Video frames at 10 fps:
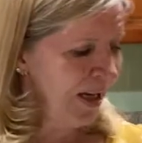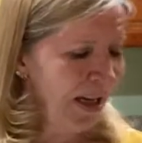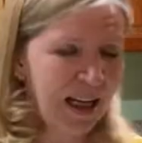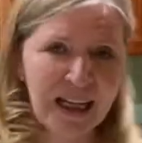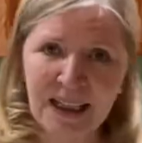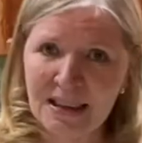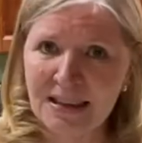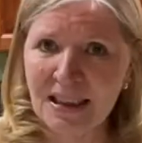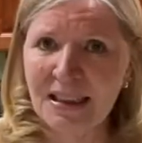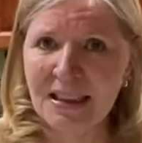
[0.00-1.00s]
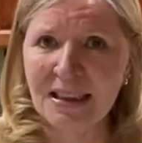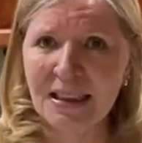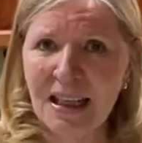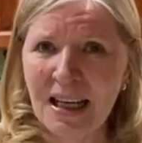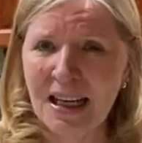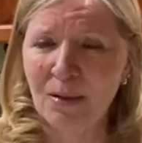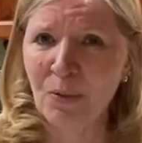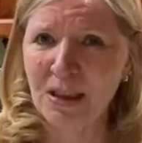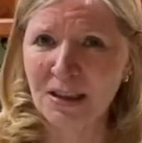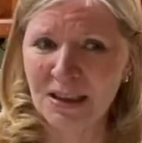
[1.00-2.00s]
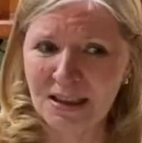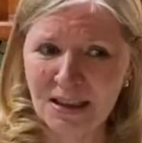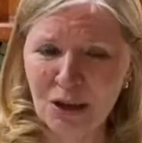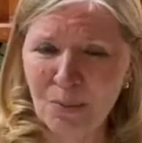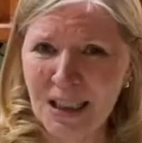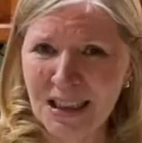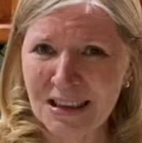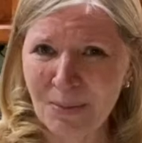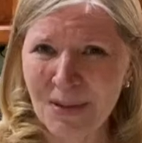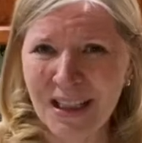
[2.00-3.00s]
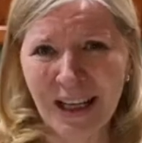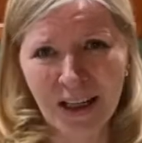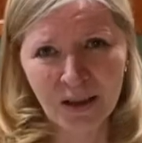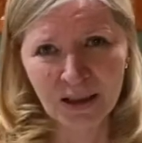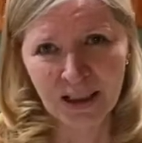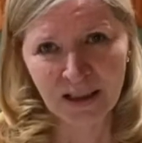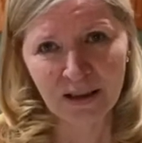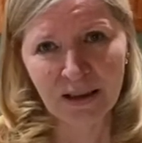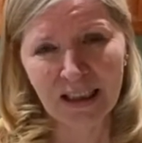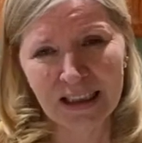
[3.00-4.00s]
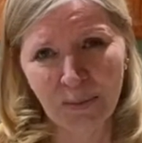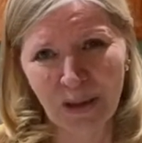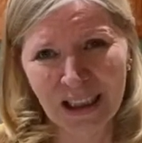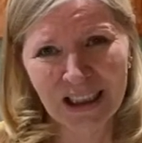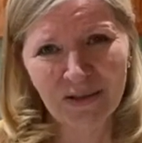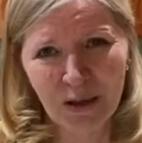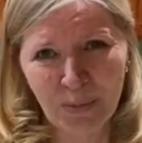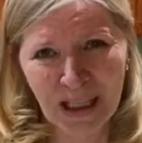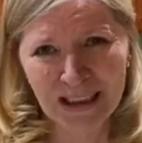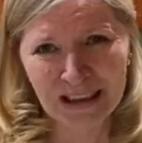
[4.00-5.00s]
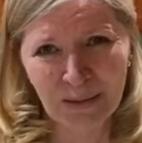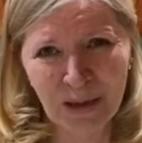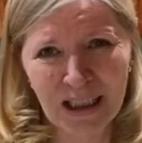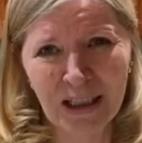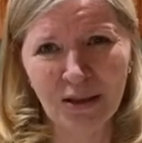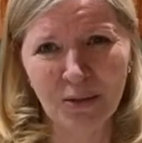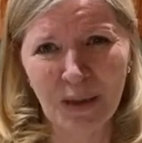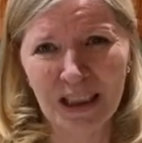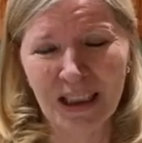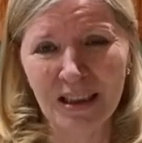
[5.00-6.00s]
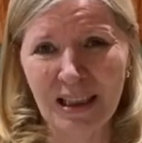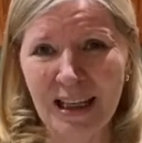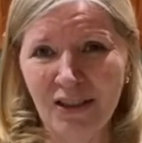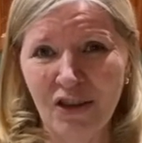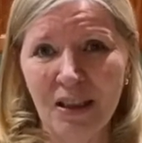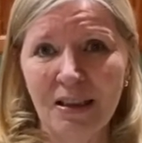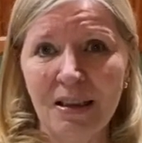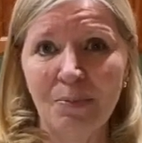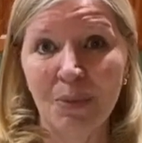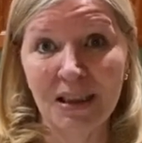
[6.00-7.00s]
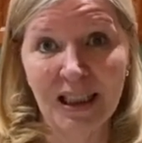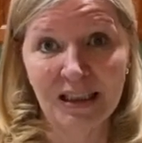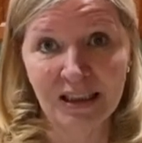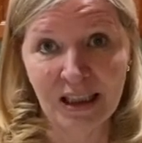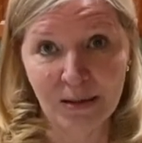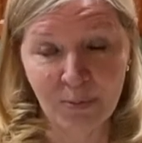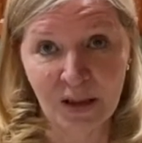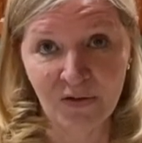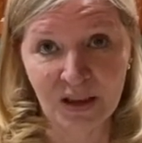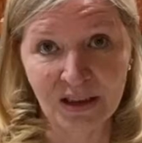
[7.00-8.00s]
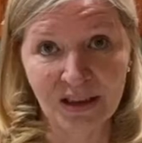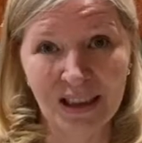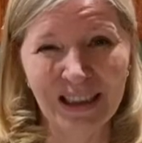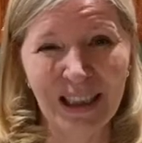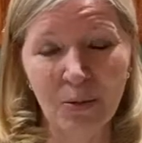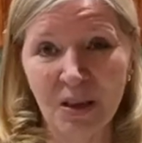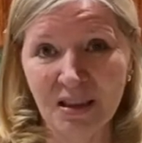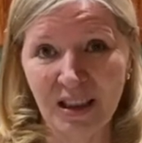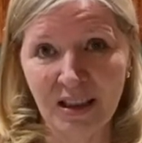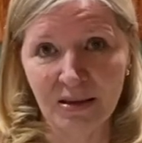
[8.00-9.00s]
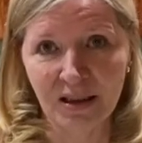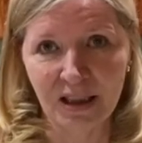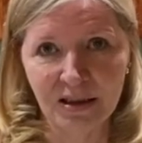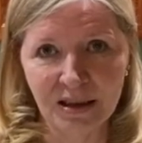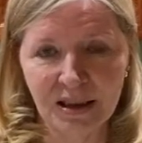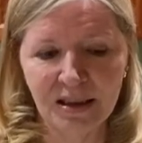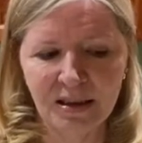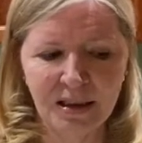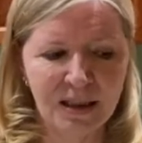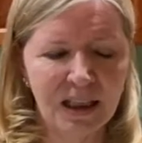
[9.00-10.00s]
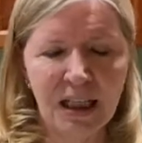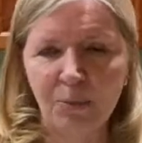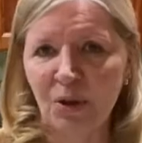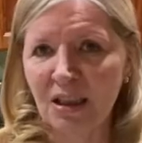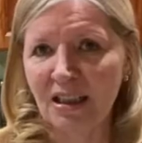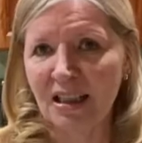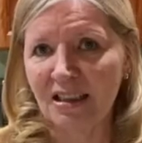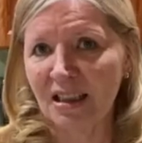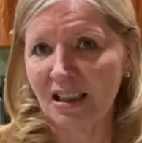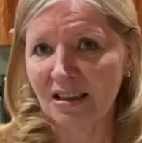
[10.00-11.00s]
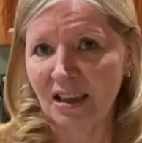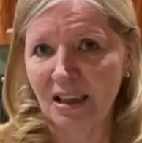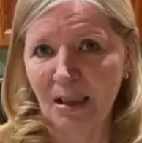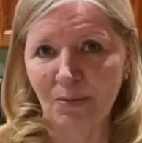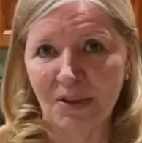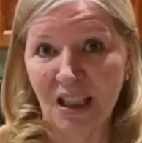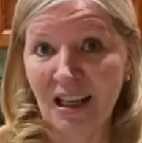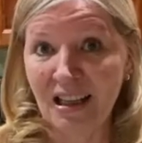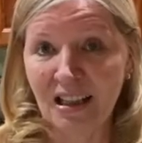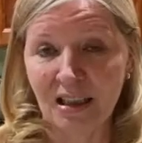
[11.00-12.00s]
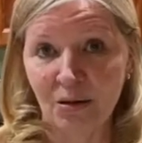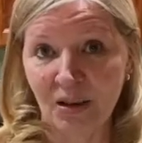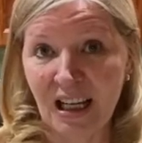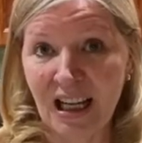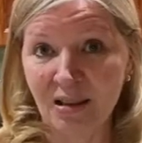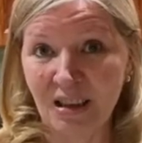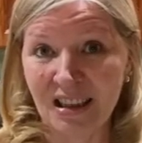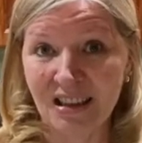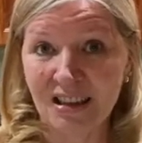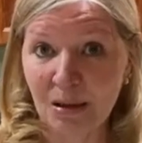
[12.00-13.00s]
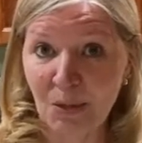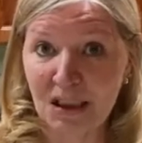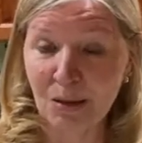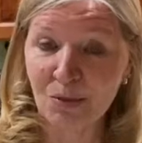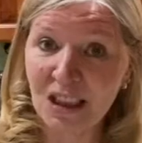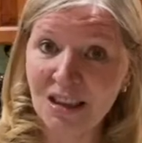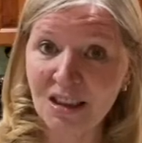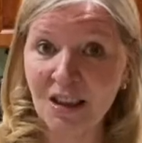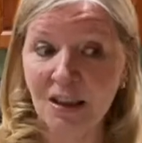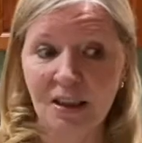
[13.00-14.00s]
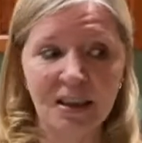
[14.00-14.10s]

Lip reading: And I wanted to make something healthier. In the beginning of the pandemic, I was making a lot of banana nut muffins and they weren't the healthiest. I put a lot of things in them to add extra calories and to make them tastier,